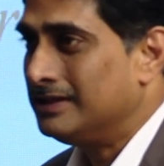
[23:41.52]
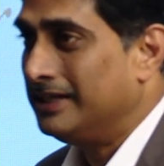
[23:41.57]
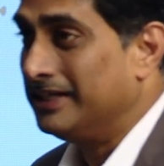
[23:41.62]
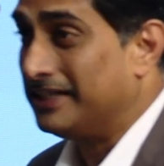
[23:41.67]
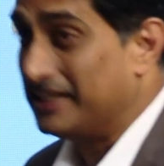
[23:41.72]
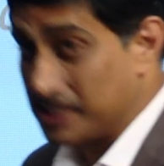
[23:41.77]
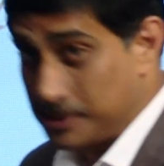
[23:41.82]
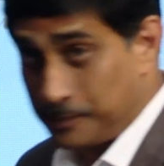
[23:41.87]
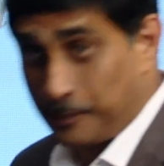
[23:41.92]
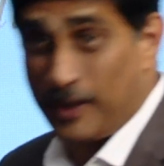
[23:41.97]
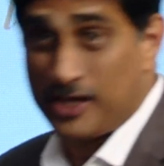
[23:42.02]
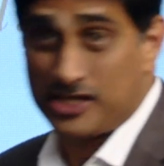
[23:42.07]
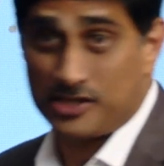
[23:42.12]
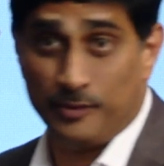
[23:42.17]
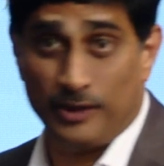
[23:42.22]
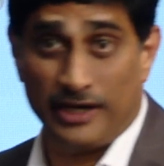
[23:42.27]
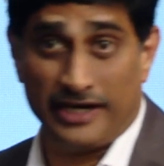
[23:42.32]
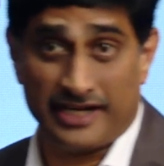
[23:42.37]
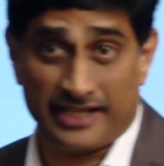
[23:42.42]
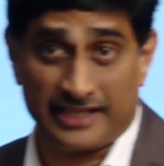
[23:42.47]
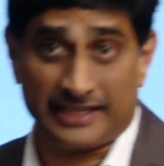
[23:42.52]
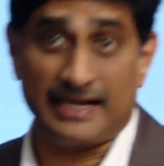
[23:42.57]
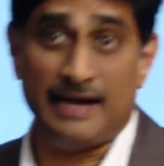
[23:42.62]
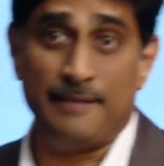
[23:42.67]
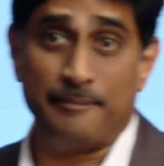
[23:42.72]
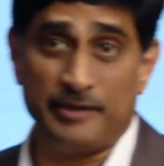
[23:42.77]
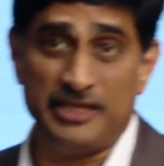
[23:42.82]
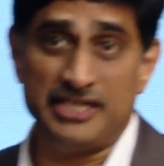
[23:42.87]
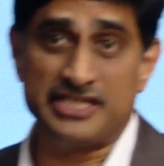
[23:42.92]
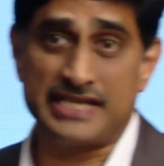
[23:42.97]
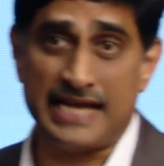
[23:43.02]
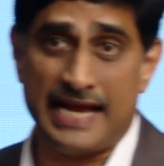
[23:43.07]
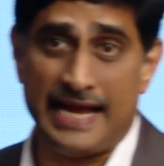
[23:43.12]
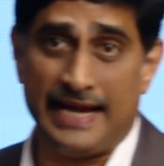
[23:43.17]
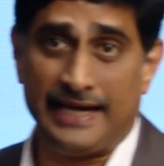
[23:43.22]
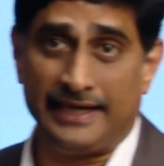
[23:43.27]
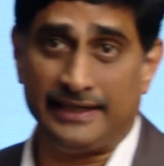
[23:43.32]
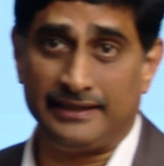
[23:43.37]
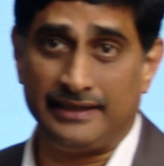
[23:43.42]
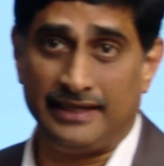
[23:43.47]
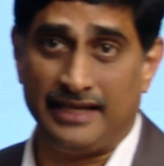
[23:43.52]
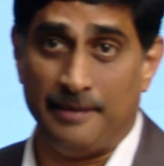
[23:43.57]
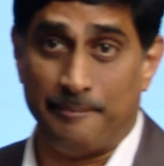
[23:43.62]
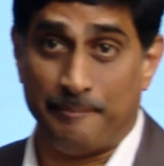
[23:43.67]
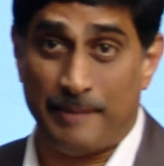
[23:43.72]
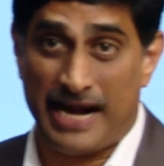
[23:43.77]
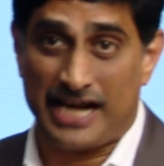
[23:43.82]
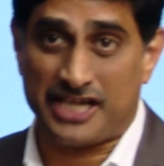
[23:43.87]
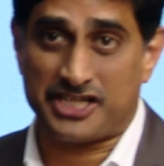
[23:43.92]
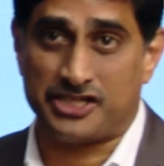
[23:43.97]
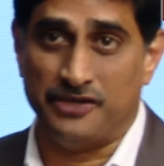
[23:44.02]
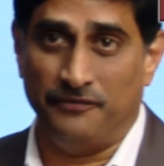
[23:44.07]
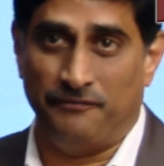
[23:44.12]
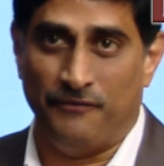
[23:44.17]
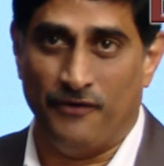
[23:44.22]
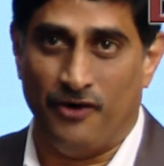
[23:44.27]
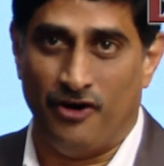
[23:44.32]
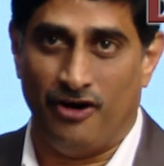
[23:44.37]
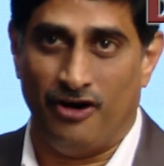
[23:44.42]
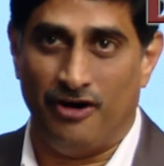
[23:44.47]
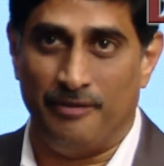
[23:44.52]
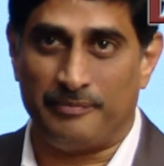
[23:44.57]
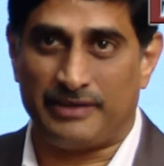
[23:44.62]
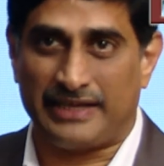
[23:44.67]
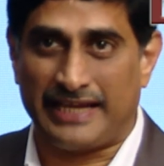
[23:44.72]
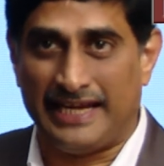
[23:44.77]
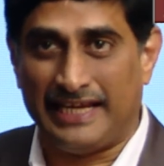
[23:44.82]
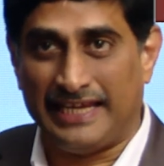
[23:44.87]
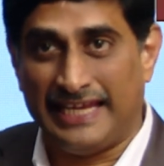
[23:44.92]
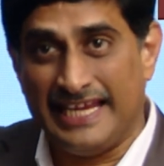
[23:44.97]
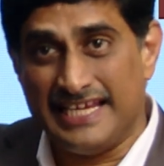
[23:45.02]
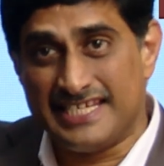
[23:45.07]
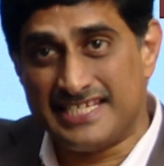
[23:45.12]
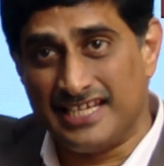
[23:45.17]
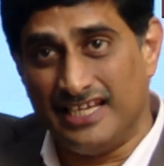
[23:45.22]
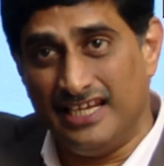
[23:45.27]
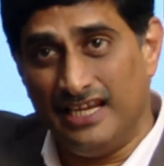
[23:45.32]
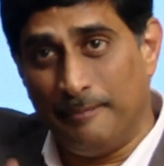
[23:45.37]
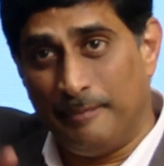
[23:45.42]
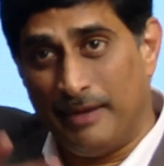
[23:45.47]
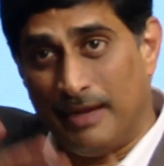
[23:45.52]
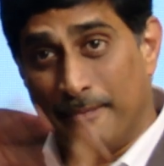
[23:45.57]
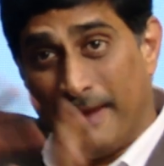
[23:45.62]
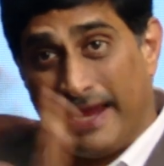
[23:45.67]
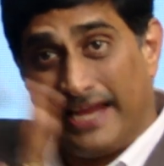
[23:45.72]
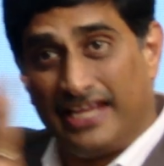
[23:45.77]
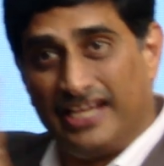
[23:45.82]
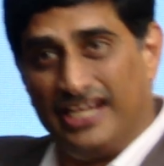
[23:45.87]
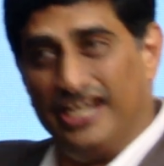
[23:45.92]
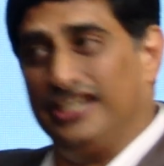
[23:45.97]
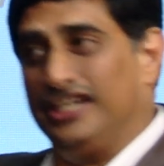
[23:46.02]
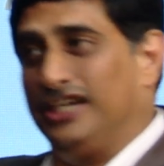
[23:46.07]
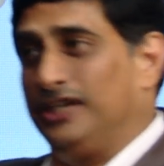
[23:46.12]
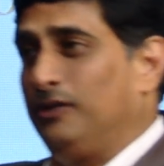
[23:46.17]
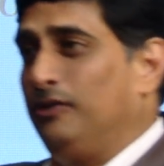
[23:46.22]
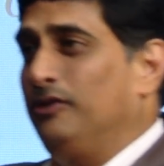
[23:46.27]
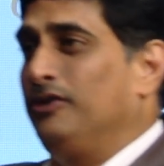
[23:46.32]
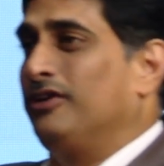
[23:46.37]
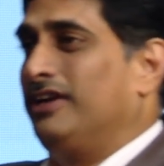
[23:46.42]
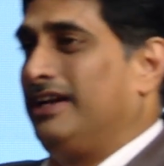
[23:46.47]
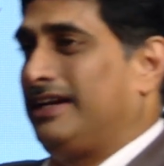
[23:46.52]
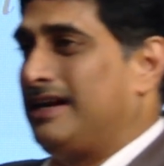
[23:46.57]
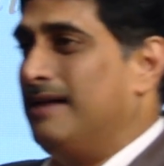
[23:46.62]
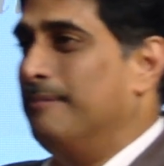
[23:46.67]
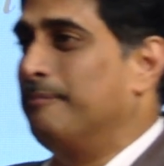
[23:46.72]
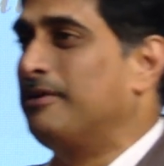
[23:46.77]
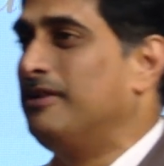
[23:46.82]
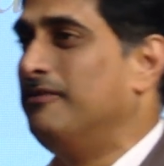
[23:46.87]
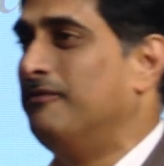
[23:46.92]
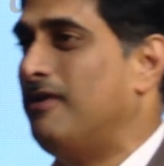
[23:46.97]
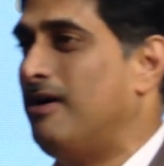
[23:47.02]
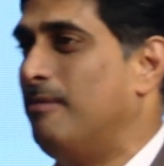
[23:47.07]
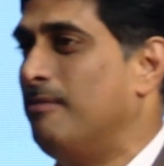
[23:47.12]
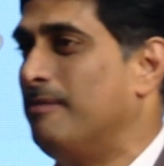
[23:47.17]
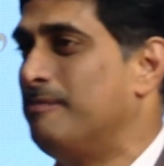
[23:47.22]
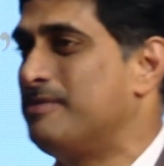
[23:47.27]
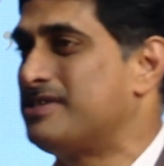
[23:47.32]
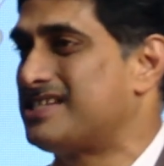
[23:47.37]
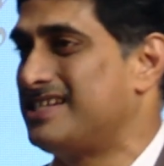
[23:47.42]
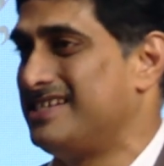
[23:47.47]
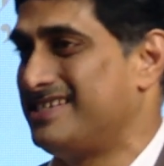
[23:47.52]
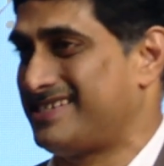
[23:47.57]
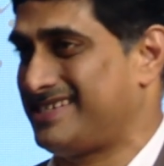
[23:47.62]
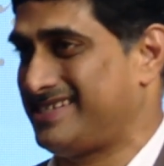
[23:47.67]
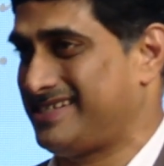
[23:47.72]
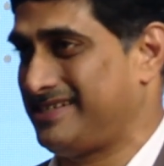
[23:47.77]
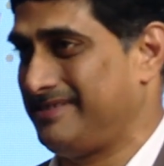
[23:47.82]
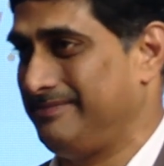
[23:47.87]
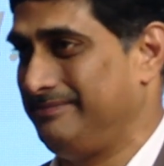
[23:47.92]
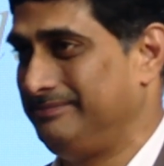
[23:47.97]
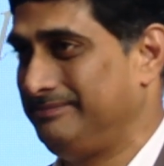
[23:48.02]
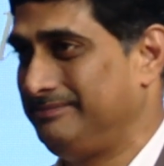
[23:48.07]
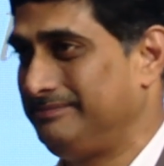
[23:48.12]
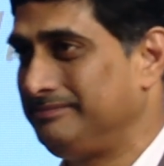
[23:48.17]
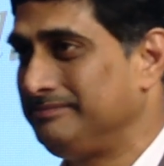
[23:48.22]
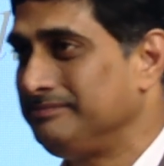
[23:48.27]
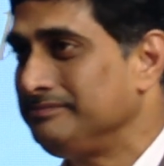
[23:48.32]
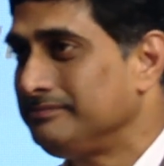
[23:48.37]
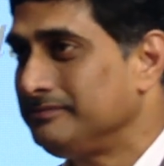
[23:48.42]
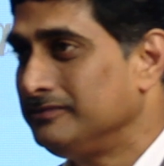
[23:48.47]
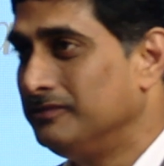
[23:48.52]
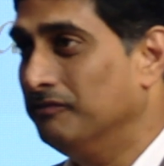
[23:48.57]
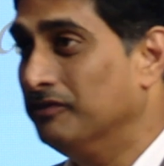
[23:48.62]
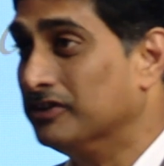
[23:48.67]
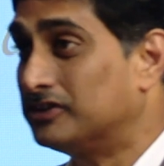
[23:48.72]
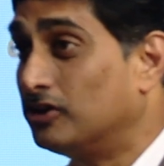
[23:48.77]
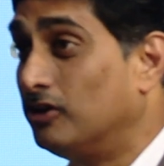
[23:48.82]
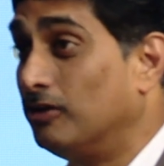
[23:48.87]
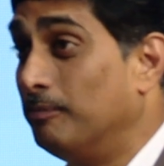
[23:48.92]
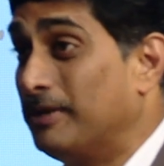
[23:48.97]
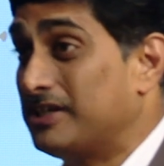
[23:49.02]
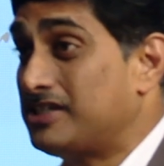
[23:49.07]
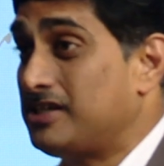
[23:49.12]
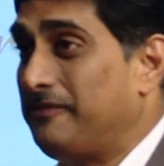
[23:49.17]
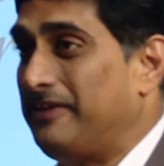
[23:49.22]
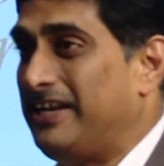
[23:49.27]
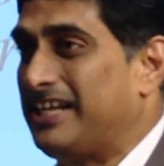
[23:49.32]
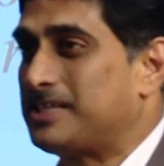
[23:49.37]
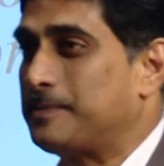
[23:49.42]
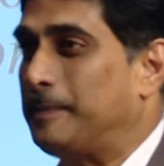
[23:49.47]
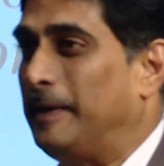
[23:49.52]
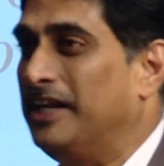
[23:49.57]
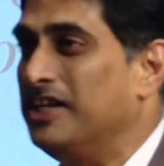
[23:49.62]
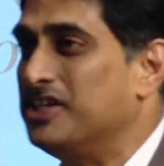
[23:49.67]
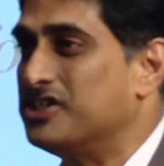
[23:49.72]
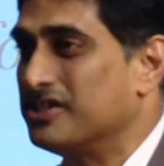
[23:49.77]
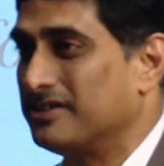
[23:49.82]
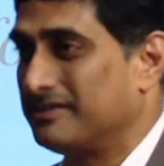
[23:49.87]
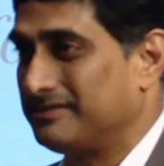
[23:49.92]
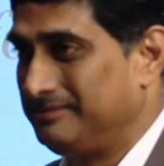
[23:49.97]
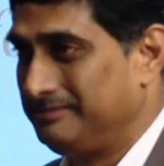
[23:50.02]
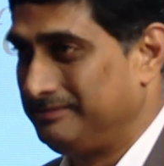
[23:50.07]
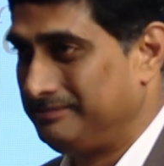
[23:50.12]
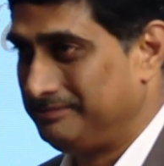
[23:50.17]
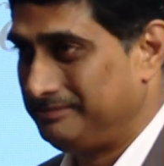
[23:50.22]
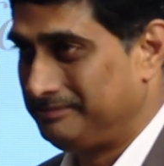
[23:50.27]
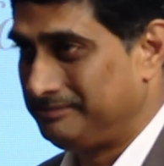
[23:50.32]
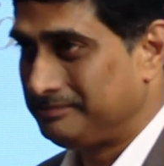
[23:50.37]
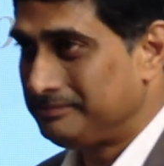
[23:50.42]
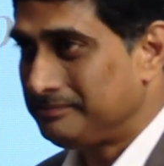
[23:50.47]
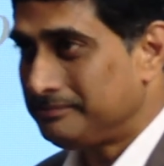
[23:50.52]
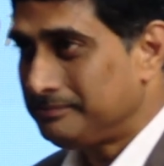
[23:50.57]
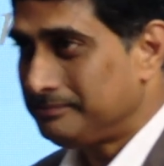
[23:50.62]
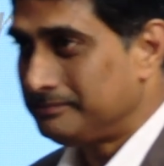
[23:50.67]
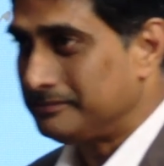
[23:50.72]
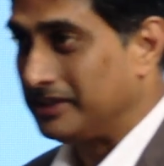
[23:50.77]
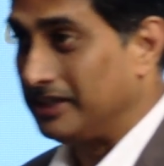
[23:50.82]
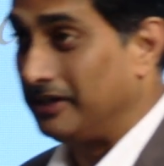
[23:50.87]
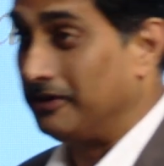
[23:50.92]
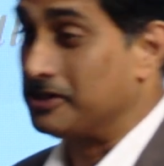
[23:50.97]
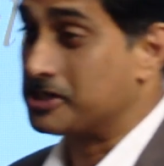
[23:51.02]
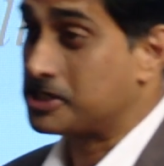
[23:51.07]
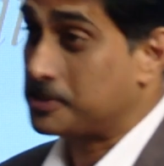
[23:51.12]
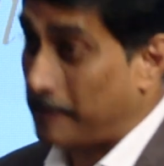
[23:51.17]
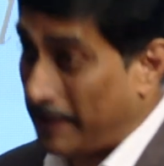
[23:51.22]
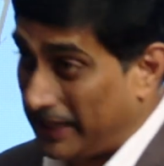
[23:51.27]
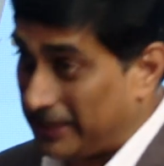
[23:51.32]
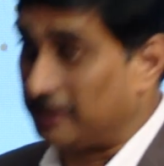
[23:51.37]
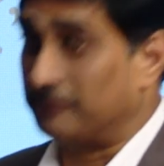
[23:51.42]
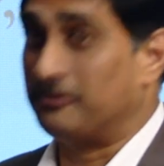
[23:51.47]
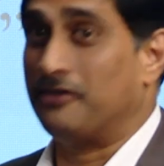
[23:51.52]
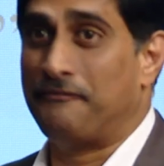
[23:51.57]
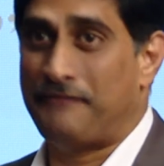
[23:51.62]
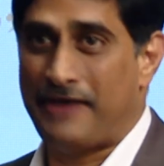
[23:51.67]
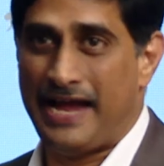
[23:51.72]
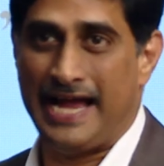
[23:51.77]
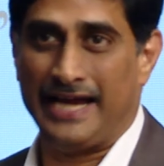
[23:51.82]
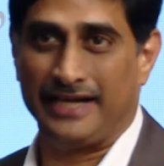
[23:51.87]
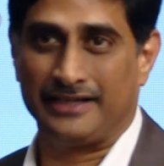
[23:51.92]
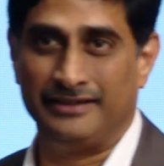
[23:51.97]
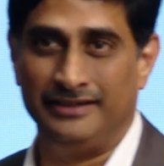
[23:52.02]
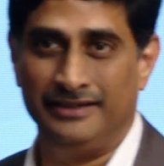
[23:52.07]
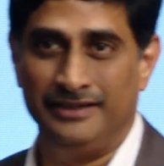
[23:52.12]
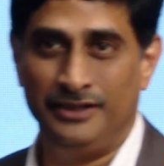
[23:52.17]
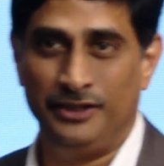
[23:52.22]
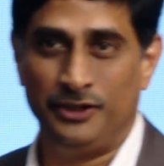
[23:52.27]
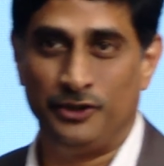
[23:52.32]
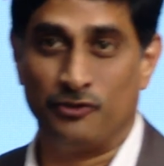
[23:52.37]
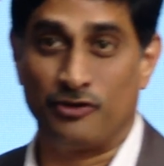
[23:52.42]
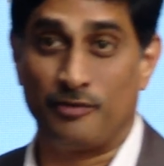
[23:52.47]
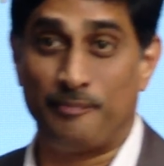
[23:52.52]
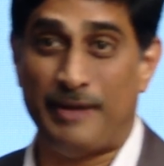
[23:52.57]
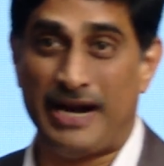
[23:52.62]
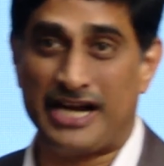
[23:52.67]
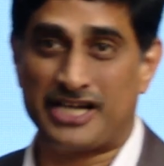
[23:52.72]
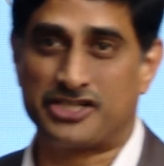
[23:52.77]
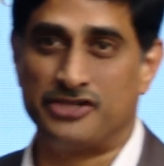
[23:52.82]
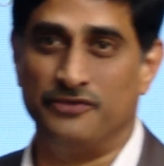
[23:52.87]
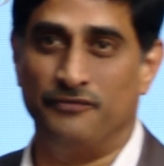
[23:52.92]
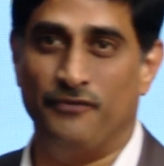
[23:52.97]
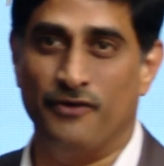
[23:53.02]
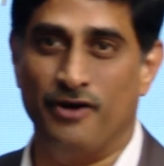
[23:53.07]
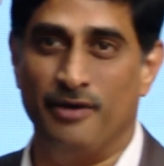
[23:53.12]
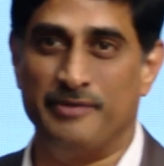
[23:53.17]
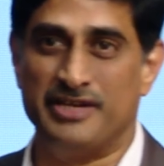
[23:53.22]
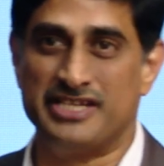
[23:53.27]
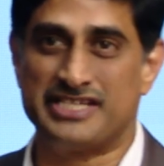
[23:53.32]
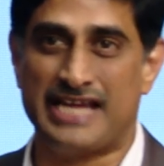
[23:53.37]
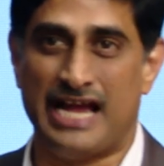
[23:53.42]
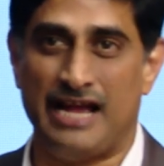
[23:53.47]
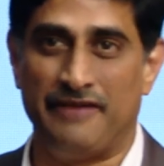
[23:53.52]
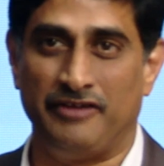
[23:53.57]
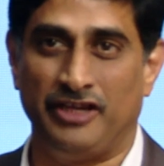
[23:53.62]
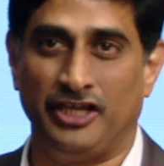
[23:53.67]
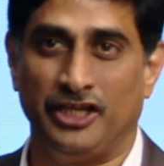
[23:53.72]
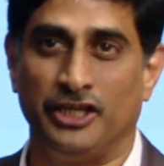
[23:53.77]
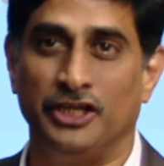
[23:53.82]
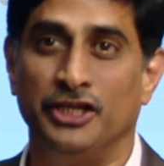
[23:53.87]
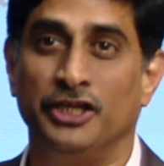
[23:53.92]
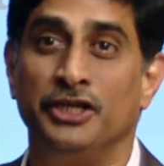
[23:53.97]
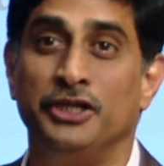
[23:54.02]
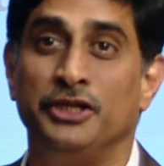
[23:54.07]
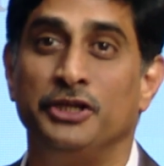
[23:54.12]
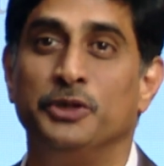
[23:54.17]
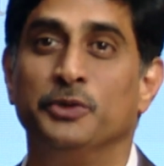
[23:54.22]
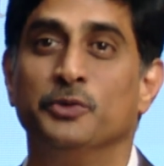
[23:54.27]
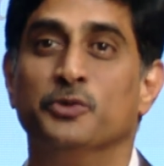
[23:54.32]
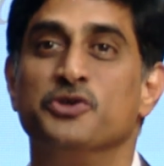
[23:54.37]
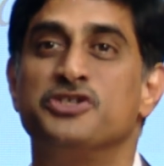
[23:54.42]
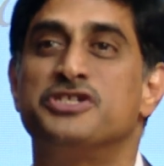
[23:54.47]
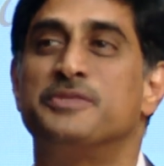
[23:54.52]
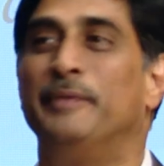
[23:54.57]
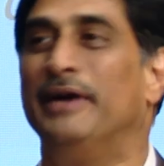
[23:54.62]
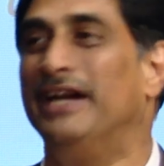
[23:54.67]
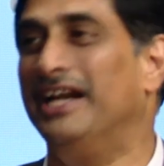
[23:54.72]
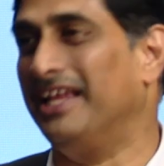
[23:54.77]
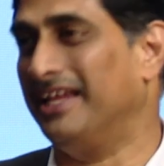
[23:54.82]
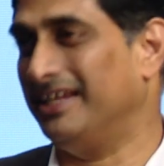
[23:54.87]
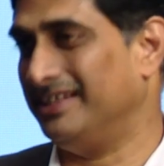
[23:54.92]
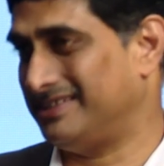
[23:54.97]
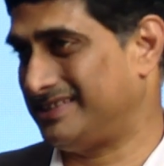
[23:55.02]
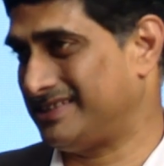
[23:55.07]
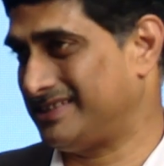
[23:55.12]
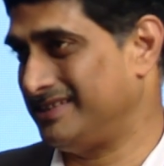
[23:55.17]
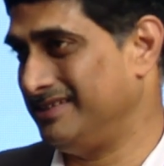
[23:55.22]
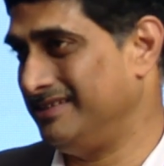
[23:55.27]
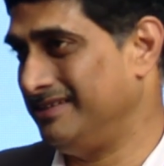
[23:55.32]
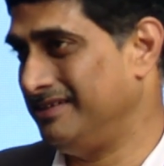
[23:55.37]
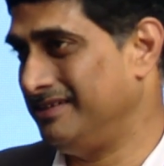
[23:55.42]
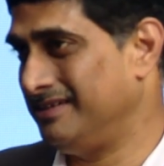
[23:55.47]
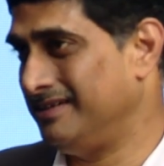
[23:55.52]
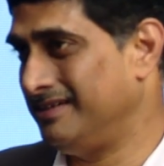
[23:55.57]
It is possible under the Companies Act, a partnership firm can easily be migrated into a company form of business without much of an expenditure. In spite of the fact your partnership firm is having huge buildings,